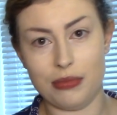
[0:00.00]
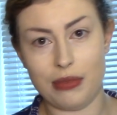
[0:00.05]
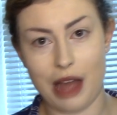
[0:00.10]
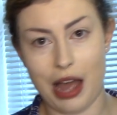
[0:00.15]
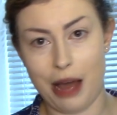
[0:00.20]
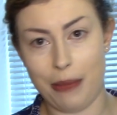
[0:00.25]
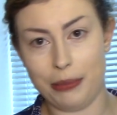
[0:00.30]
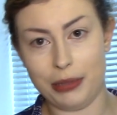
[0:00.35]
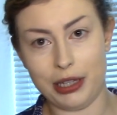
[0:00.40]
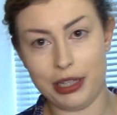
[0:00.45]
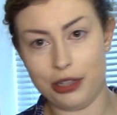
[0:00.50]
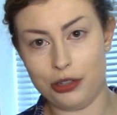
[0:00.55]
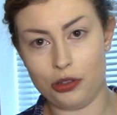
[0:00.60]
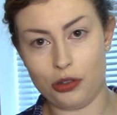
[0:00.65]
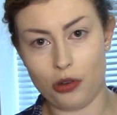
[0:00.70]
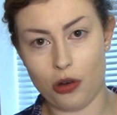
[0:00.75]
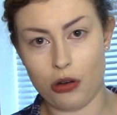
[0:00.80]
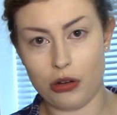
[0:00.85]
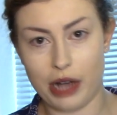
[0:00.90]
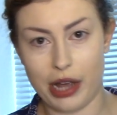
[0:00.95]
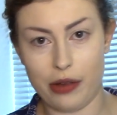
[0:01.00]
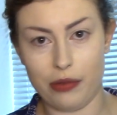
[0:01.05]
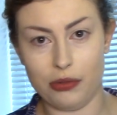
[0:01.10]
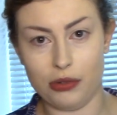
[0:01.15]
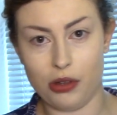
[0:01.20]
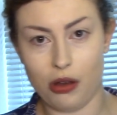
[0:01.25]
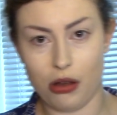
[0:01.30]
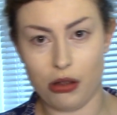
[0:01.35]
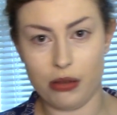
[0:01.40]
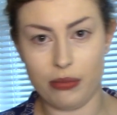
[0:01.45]
happily gone out and
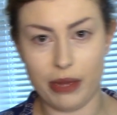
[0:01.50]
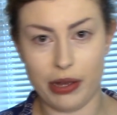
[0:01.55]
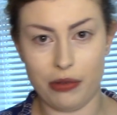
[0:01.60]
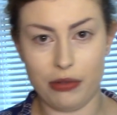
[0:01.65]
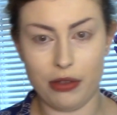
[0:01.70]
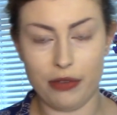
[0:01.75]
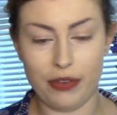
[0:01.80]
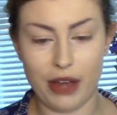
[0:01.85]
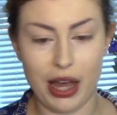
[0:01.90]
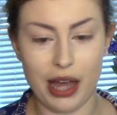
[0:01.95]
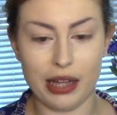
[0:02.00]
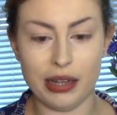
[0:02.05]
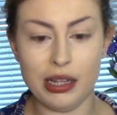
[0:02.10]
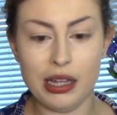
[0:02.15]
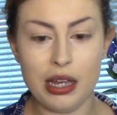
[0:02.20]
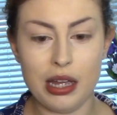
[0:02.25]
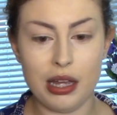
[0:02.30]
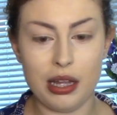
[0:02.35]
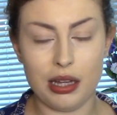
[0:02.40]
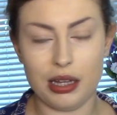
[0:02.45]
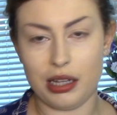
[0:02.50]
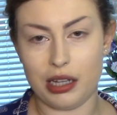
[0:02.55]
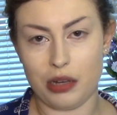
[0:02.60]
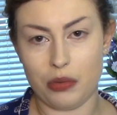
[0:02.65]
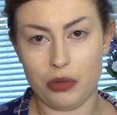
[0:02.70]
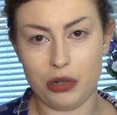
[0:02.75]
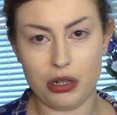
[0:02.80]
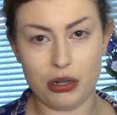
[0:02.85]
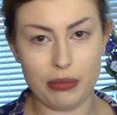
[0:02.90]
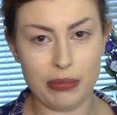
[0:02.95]
got them out the van. Like, it
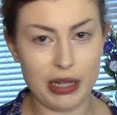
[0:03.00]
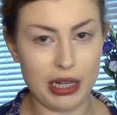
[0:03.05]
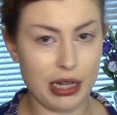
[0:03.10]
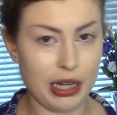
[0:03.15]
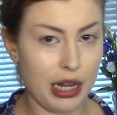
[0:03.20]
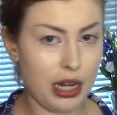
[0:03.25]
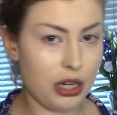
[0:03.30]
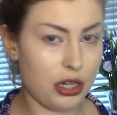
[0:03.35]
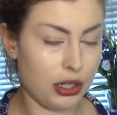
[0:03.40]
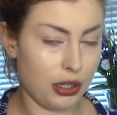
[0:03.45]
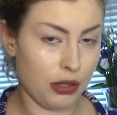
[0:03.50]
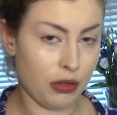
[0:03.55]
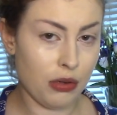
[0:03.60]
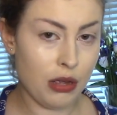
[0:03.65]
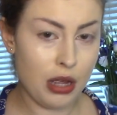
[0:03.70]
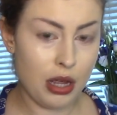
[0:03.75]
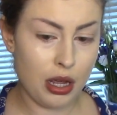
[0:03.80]
wouldn't have been an issue.